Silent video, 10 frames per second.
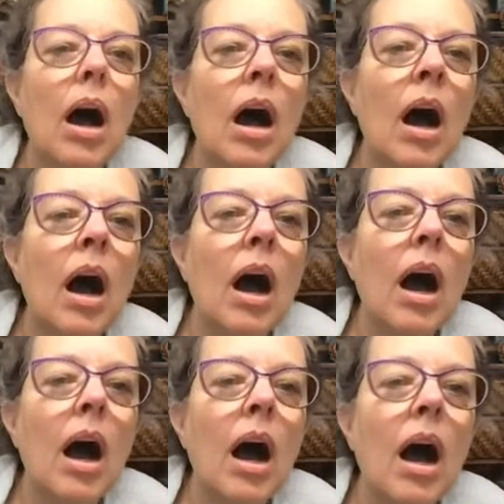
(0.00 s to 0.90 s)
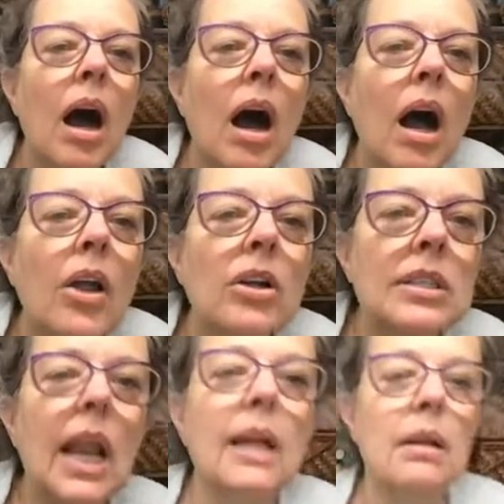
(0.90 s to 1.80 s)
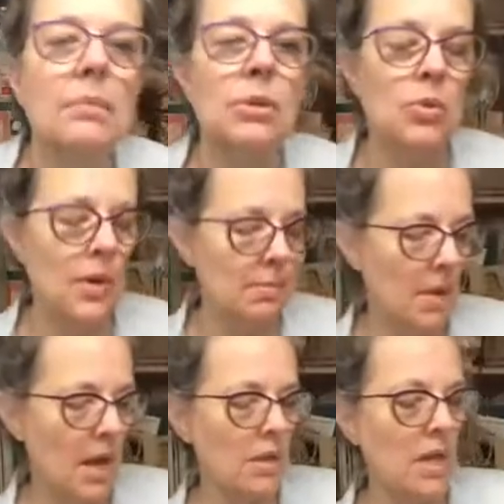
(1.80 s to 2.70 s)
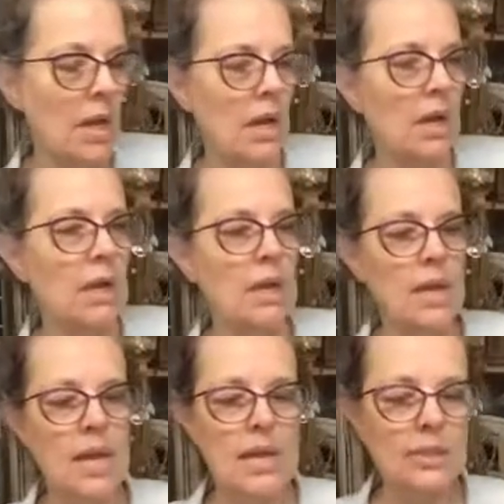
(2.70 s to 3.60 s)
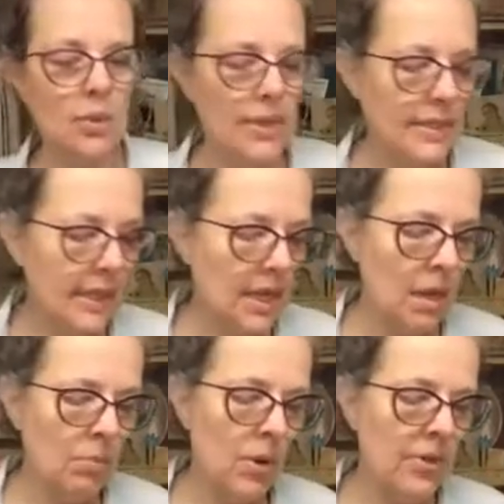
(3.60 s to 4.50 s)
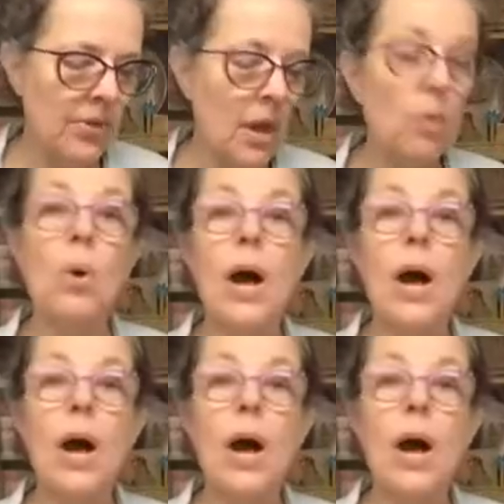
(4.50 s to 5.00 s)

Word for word: Uh huh. I like, I like when they, when they like mine. Yeah. So it did come with that